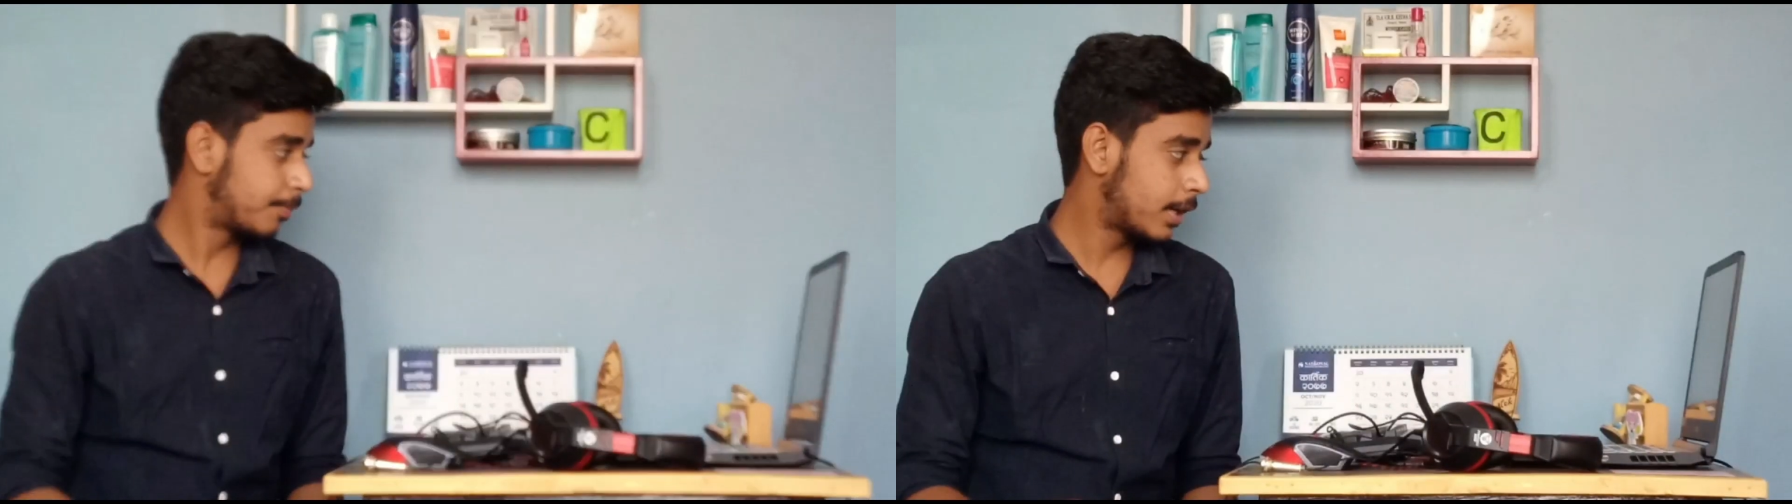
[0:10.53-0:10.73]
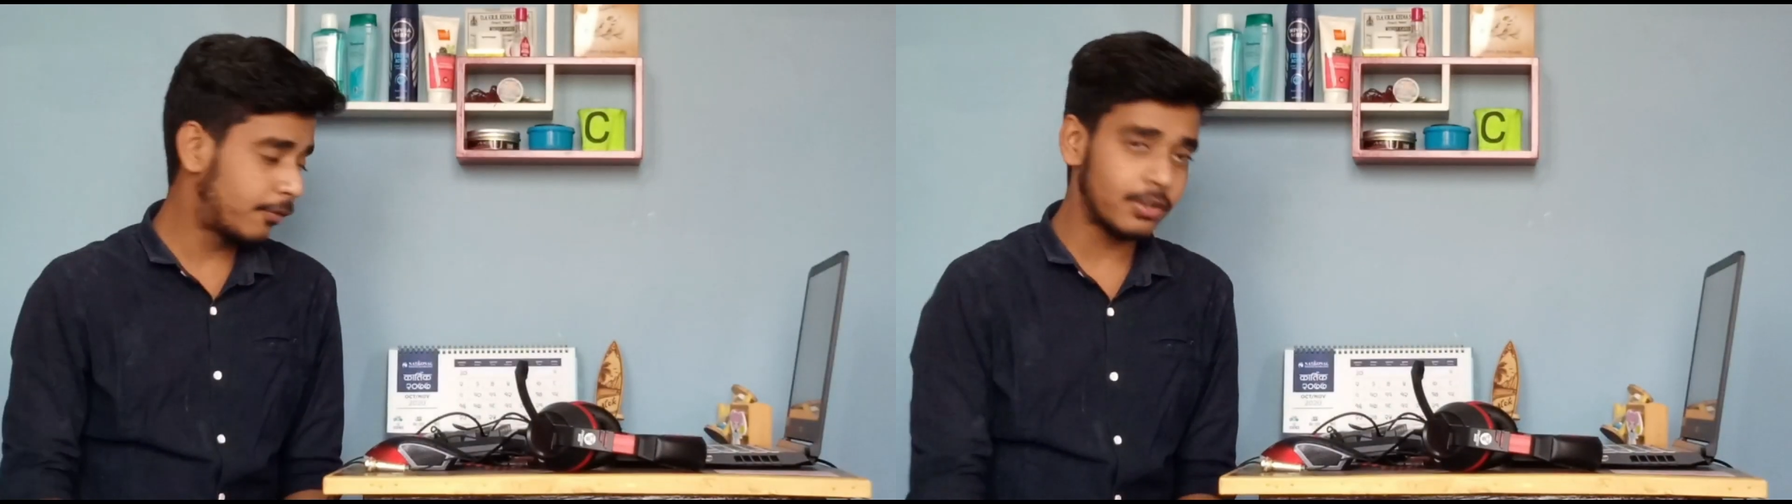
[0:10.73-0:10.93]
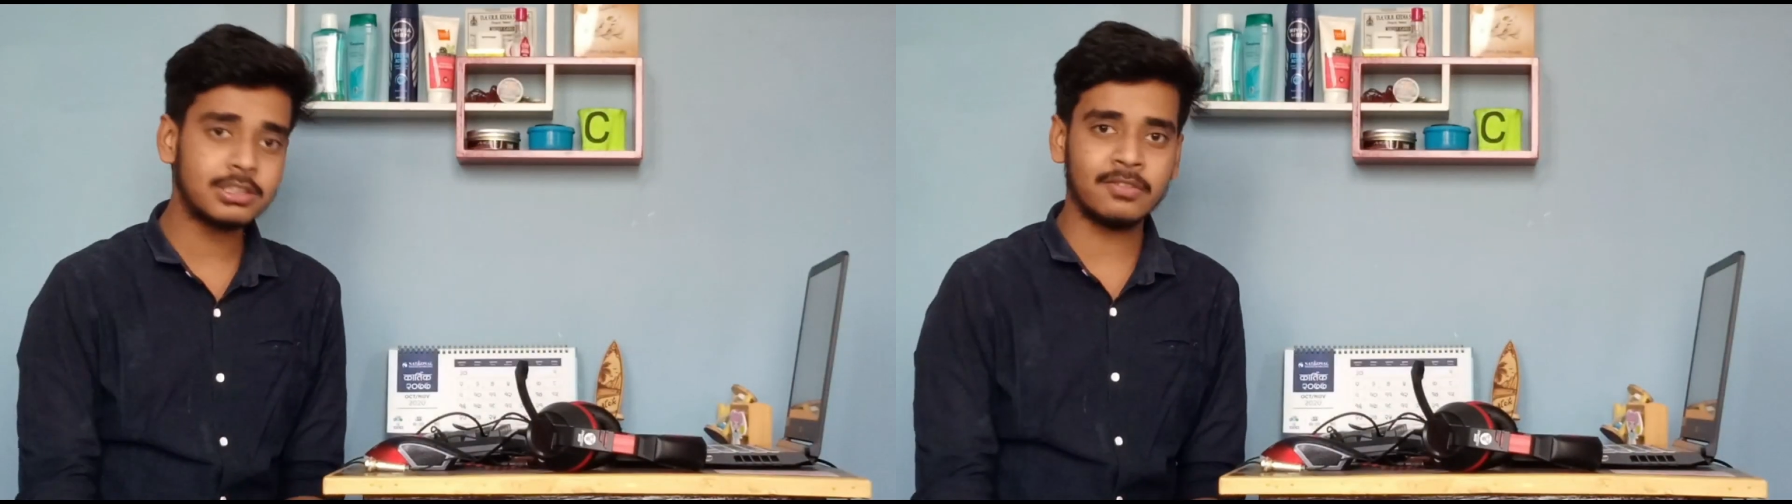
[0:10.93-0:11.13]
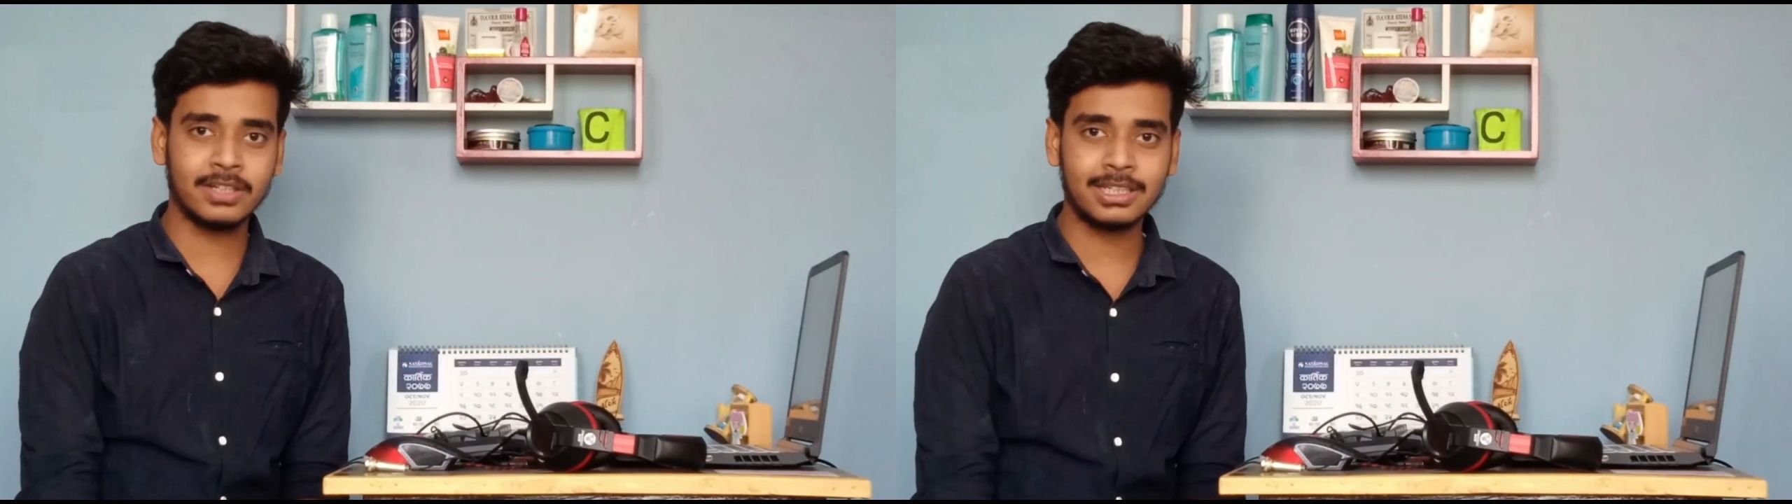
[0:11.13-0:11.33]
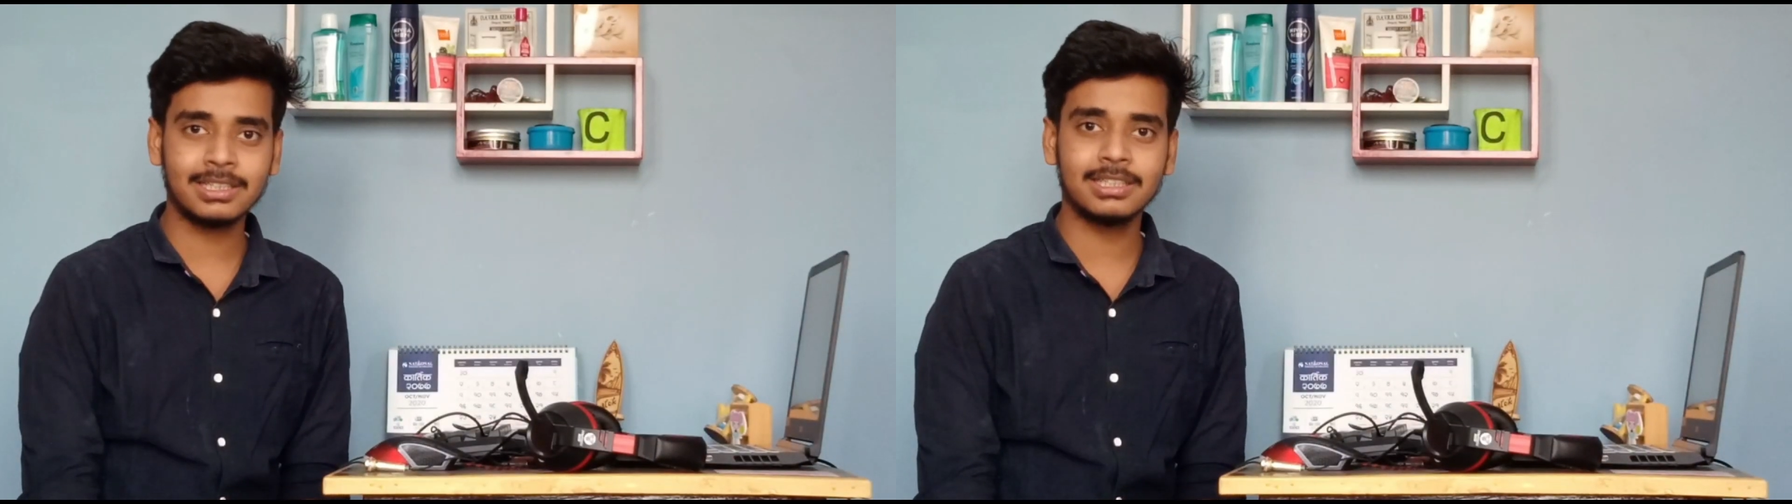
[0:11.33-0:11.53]
benefits
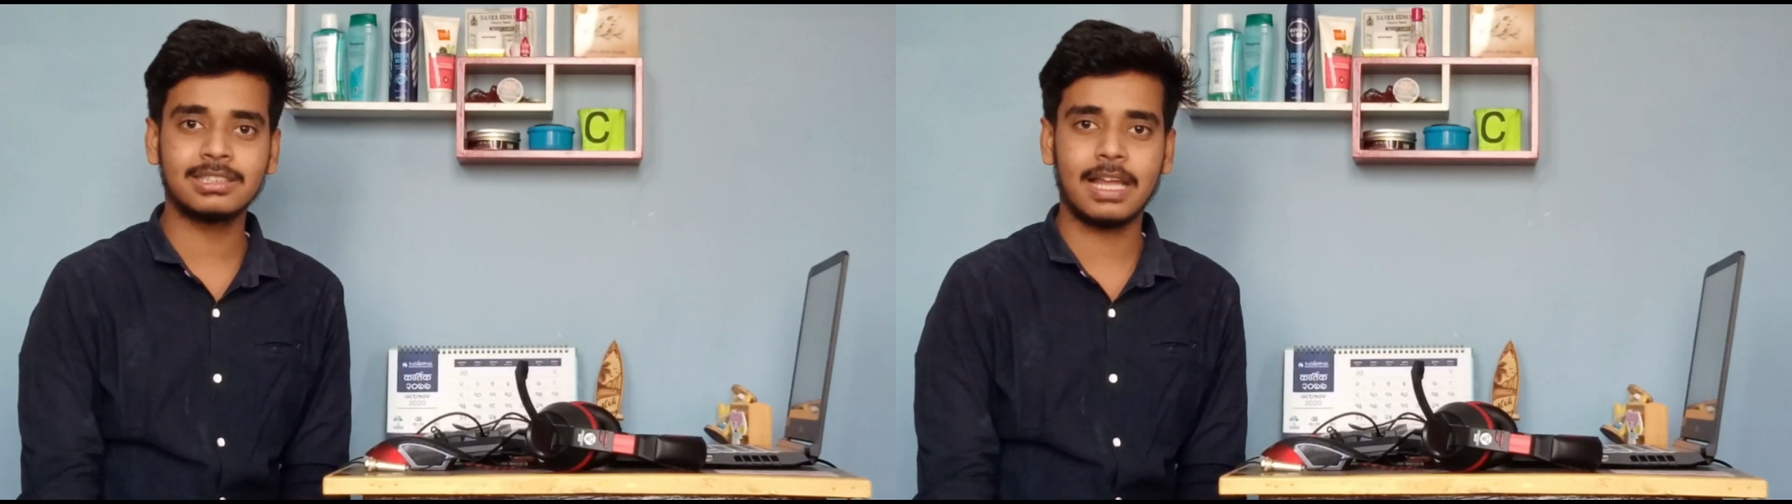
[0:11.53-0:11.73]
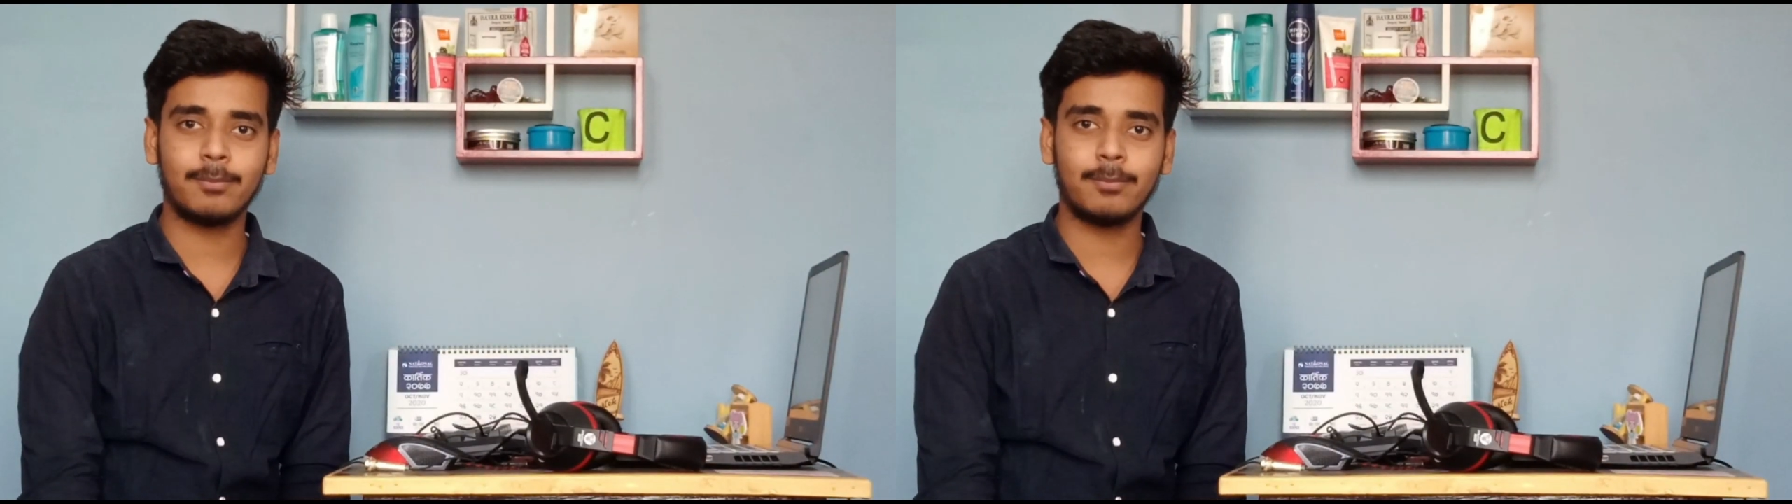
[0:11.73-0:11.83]
of getting this